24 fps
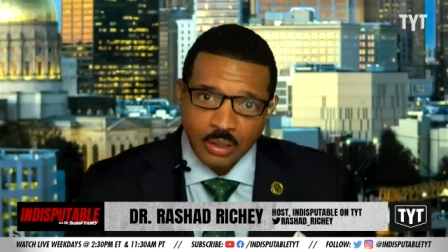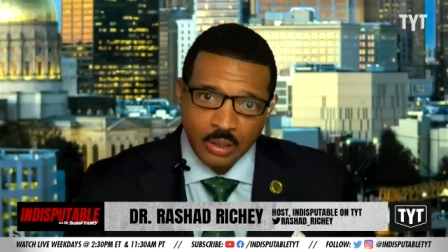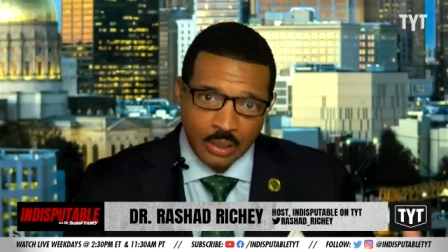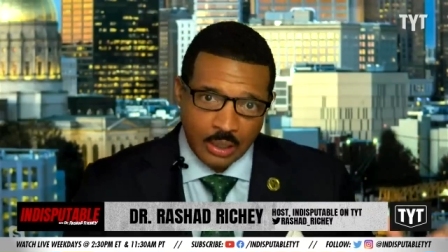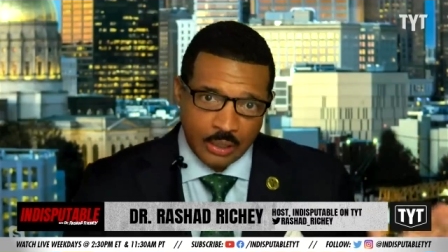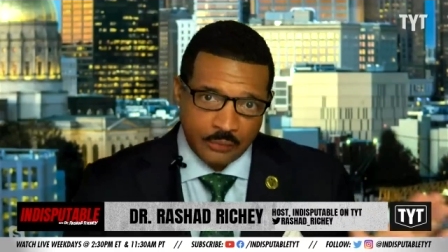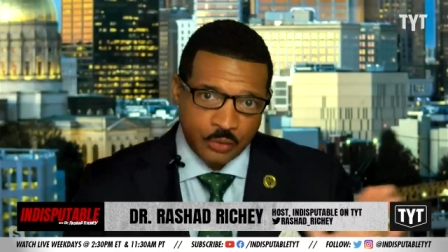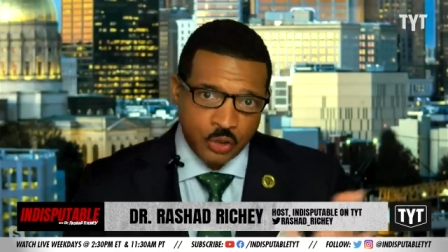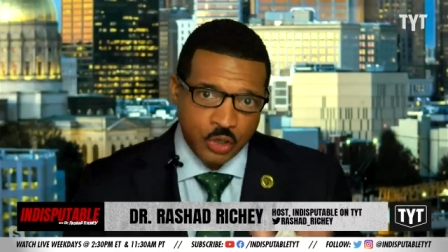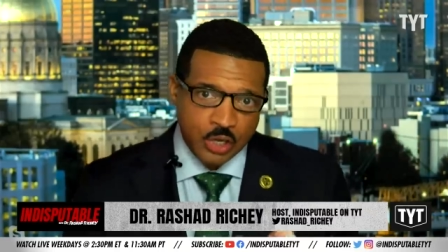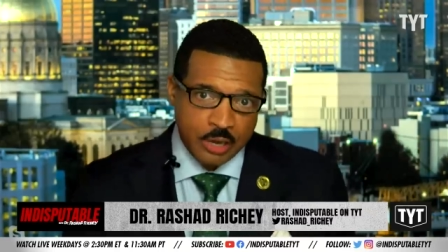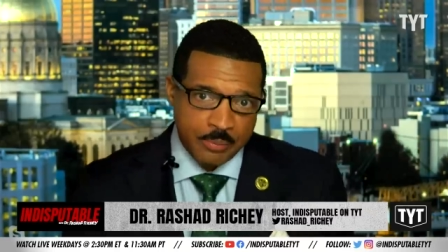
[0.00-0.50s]

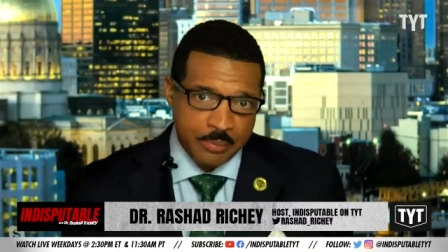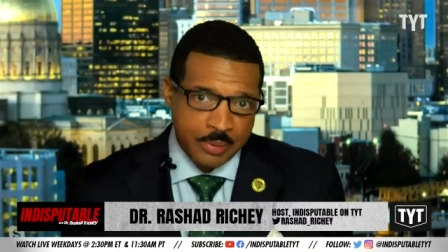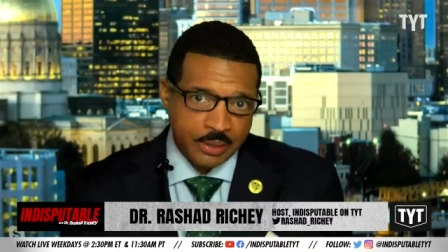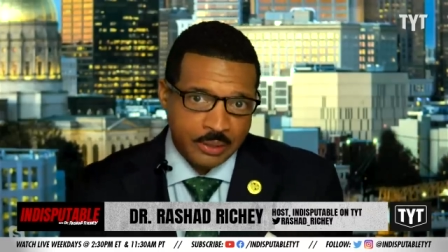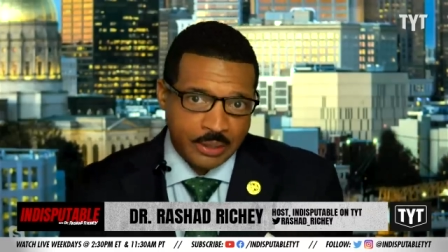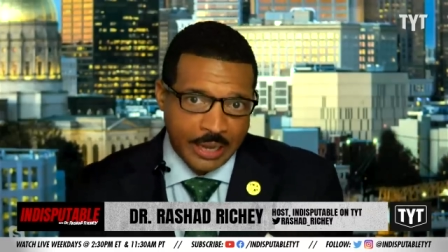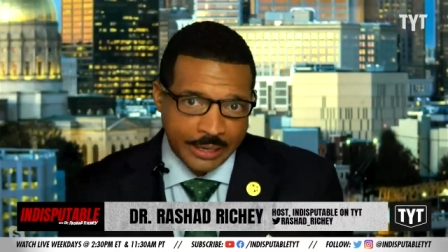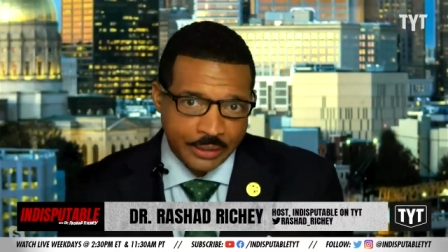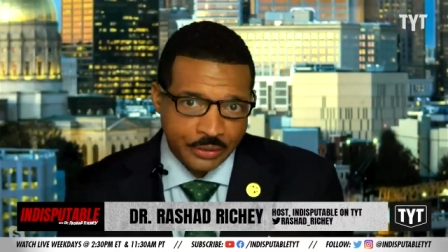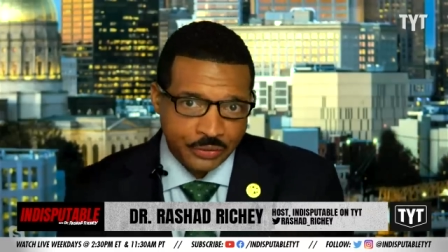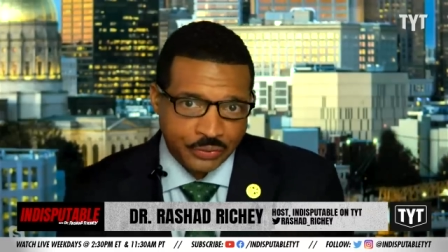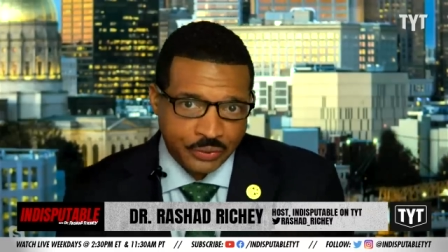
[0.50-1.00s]
if you give me a
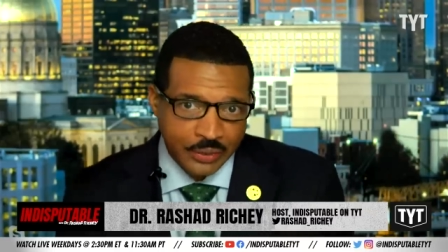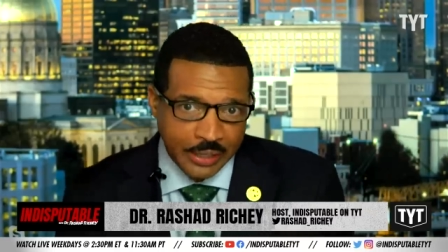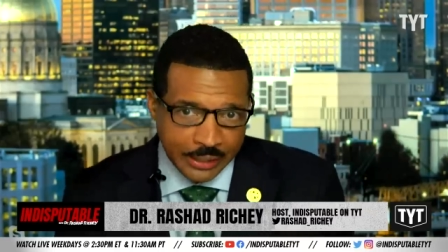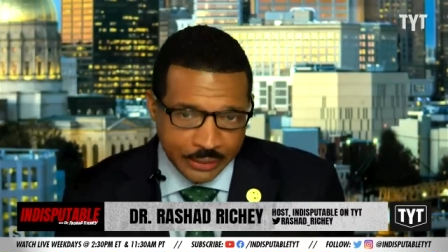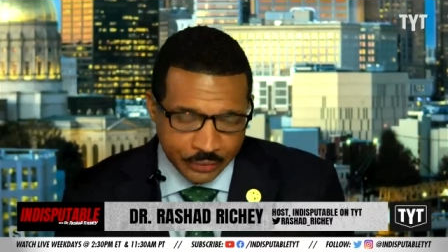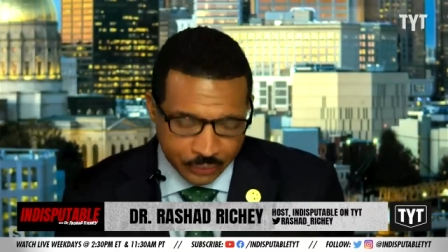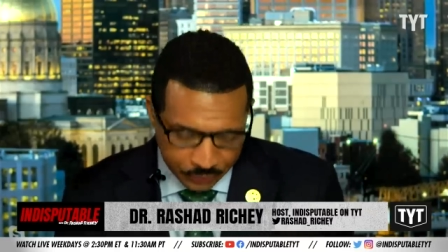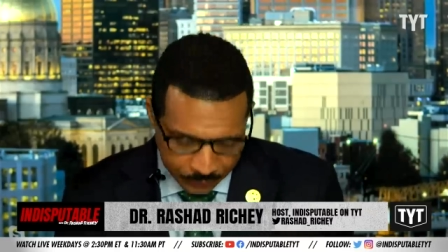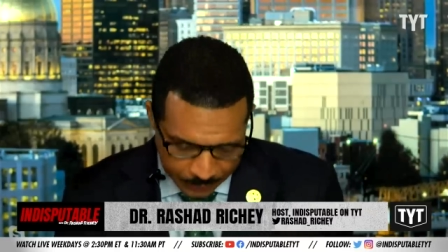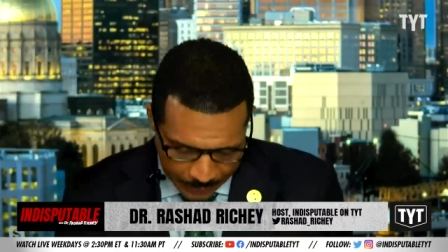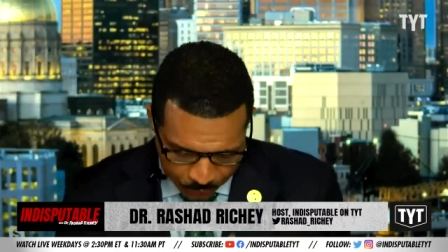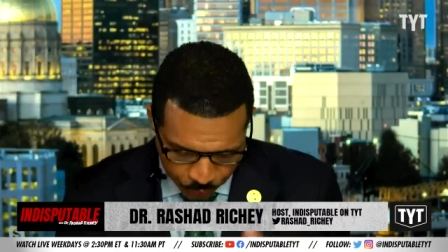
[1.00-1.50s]
lighter
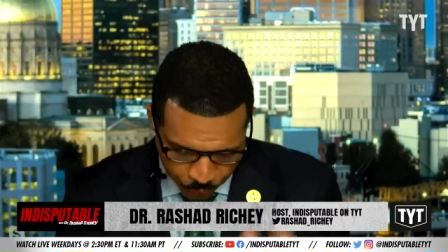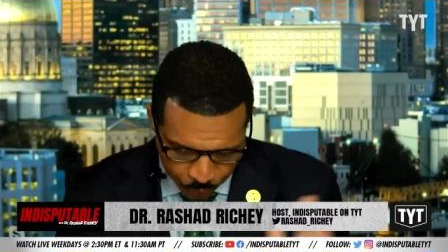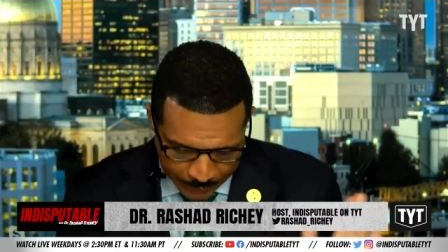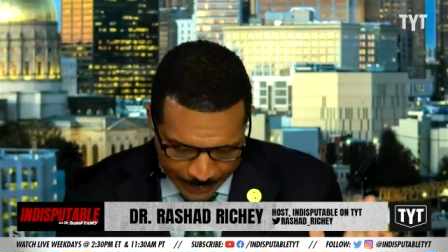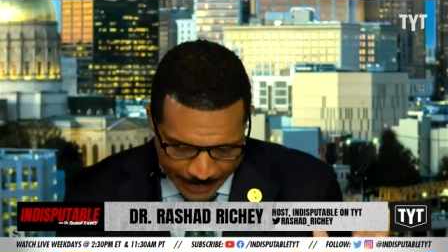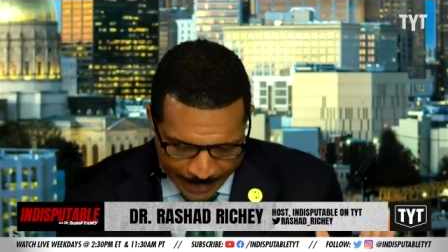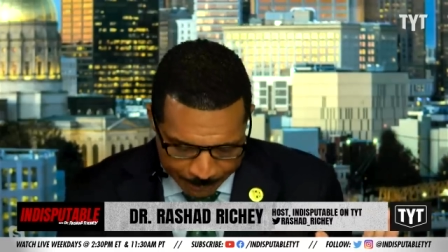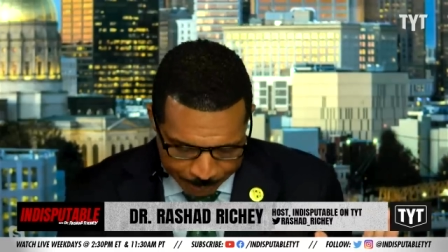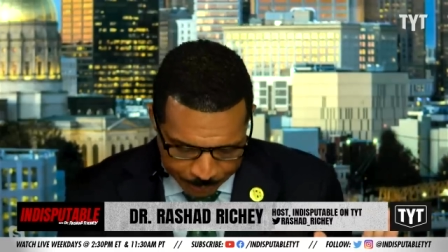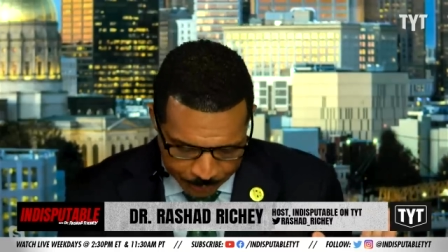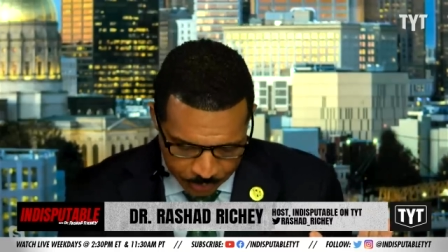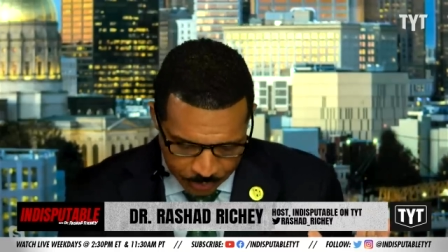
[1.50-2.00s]
sentence. That's what
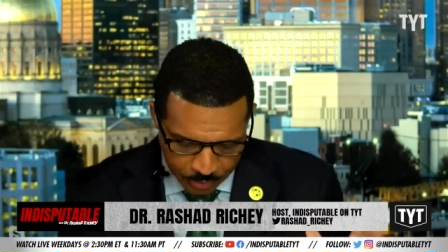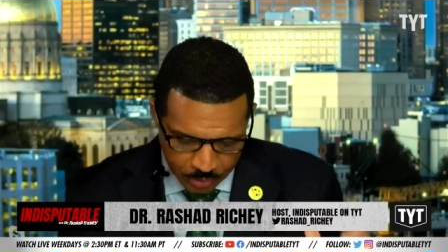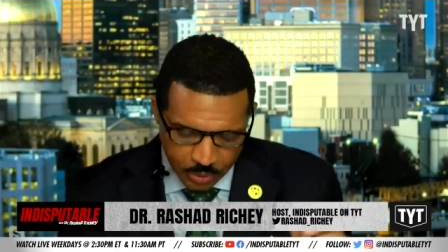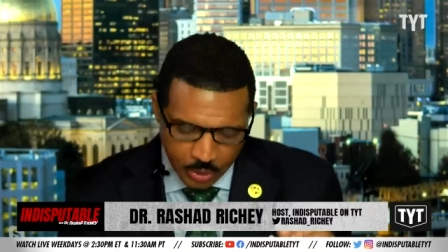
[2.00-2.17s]
happened.